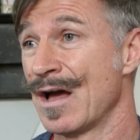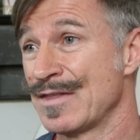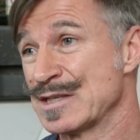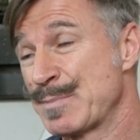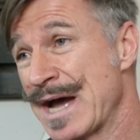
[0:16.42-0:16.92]

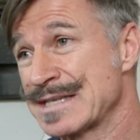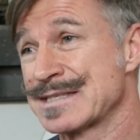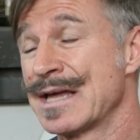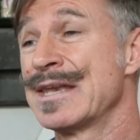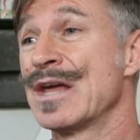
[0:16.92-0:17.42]
This past
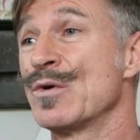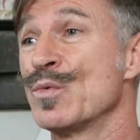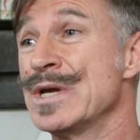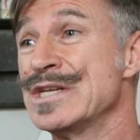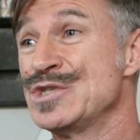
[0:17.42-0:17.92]
Sunday
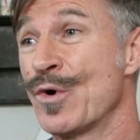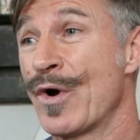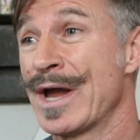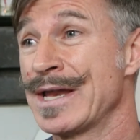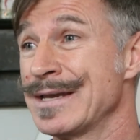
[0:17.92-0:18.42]
we
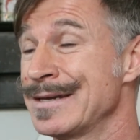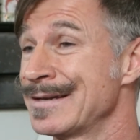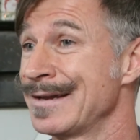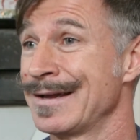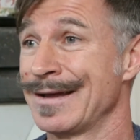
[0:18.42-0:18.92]
joined
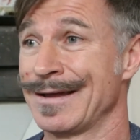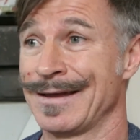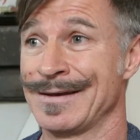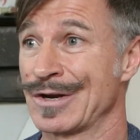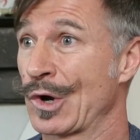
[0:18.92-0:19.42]

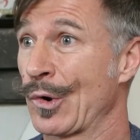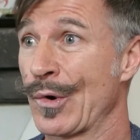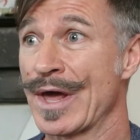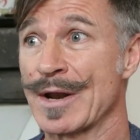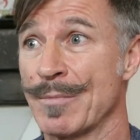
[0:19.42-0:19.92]
an
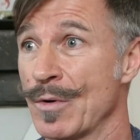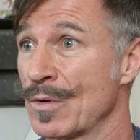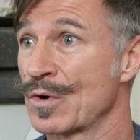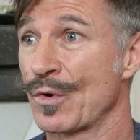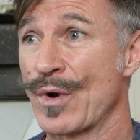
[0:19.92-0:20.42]

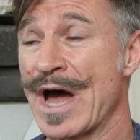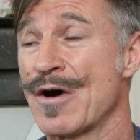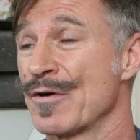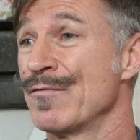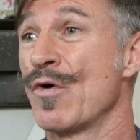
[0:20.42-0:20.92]
incredible
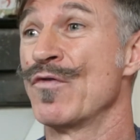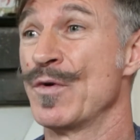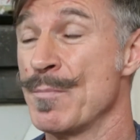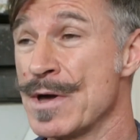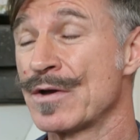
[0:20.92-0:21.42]
crowd of over
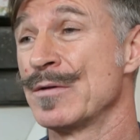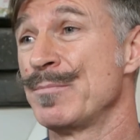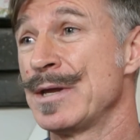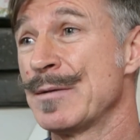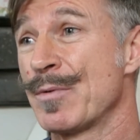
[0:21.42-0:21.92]
1 million
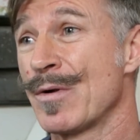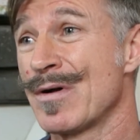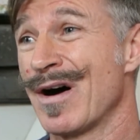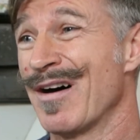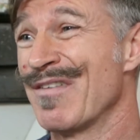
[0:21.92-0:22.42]

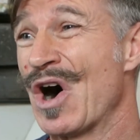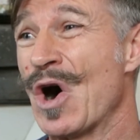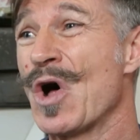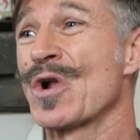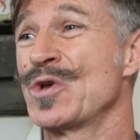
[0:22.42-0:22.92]
people of
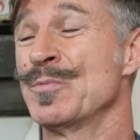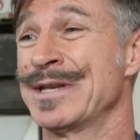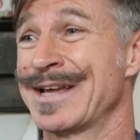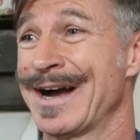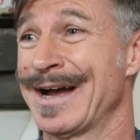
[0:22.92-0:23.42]
all
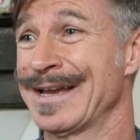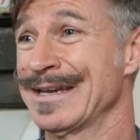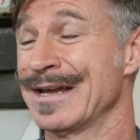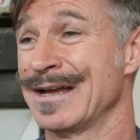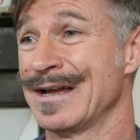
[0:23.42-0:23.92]
humankind.
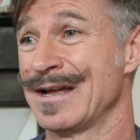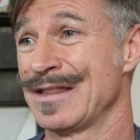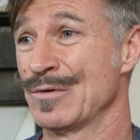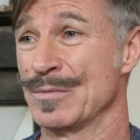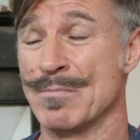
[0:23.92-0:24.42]

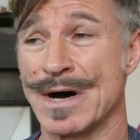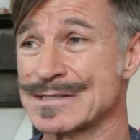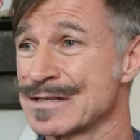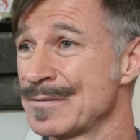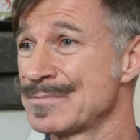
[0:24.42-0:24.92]
There were
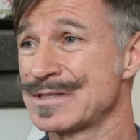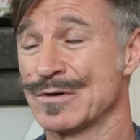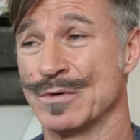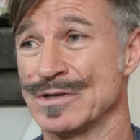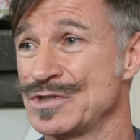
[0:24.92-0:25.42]
Muslims, there
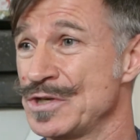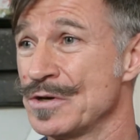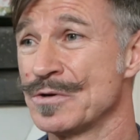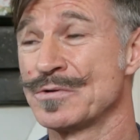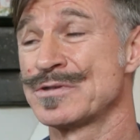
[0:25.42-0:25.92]
were
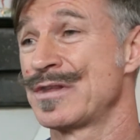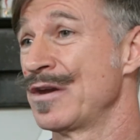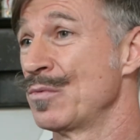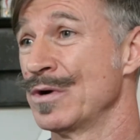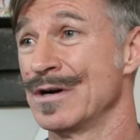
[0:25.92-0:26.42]
Jews,
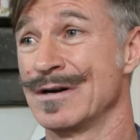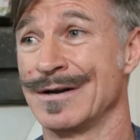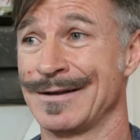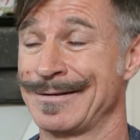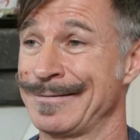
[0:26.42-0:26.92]
there were
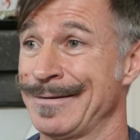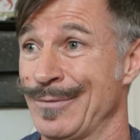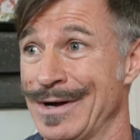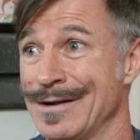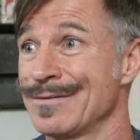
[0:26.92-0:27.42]

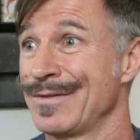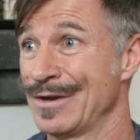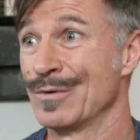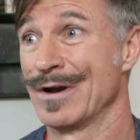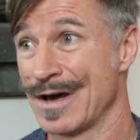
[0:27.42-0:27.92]
a
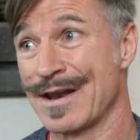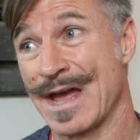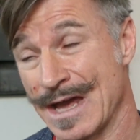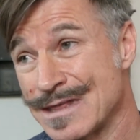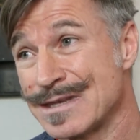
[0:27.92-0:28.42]
lot of
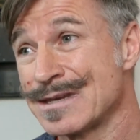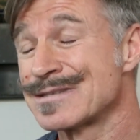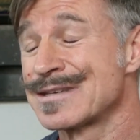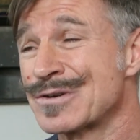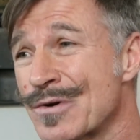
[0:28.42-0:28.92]

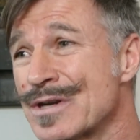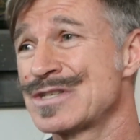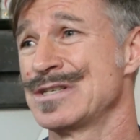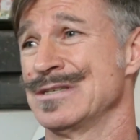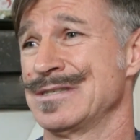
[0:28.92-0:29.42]
atheists and
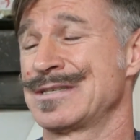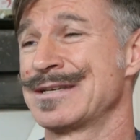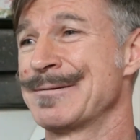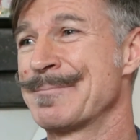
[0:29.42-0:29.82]
Christians.